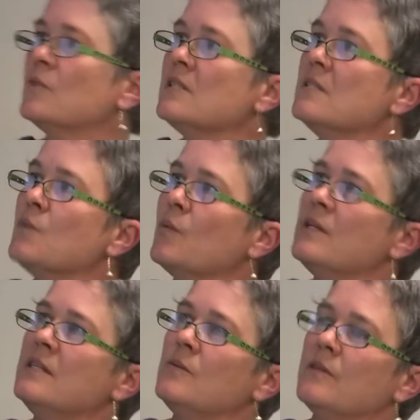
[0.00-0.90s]
This is what we
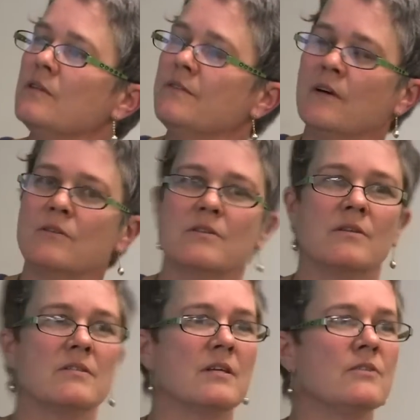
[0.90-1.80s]
did with the
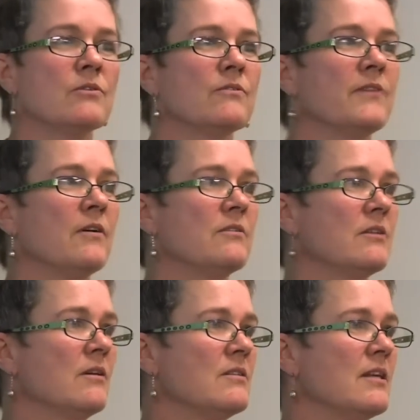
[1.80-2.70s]
photos. They took photos,